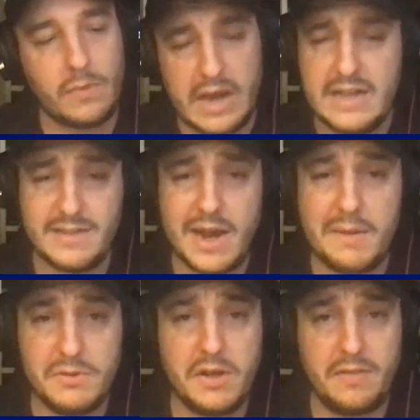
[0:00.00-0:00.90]
in
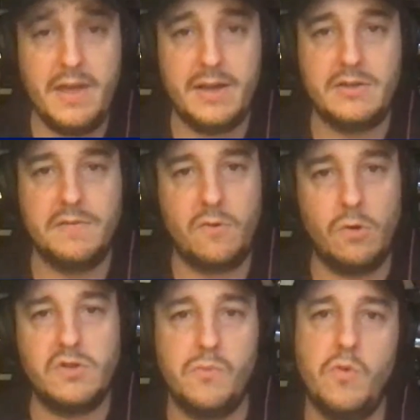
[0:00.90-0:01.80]
times like this, of
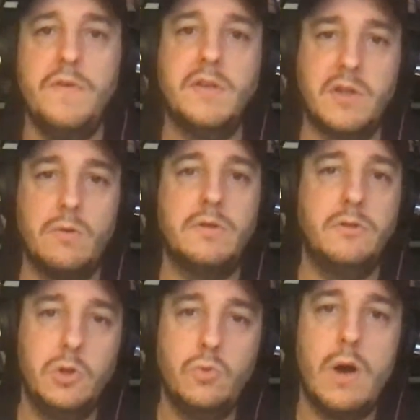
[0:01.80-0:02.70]
course, a movie is going to
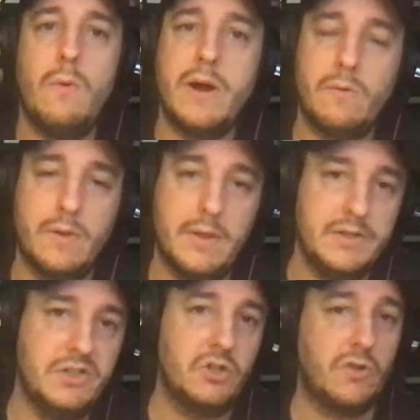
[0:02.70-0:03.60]
do well when it
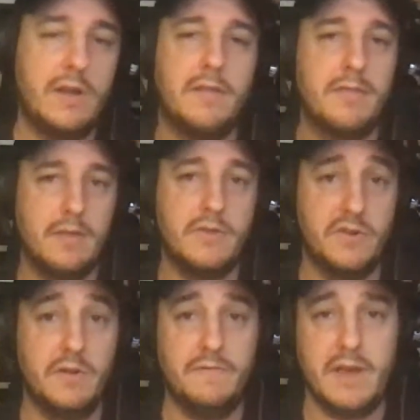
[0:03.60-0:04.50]
releases straight to
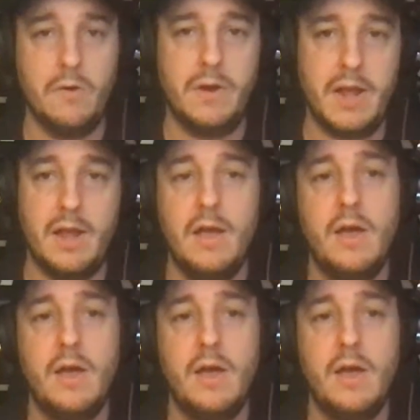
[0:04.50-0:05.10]
VOD,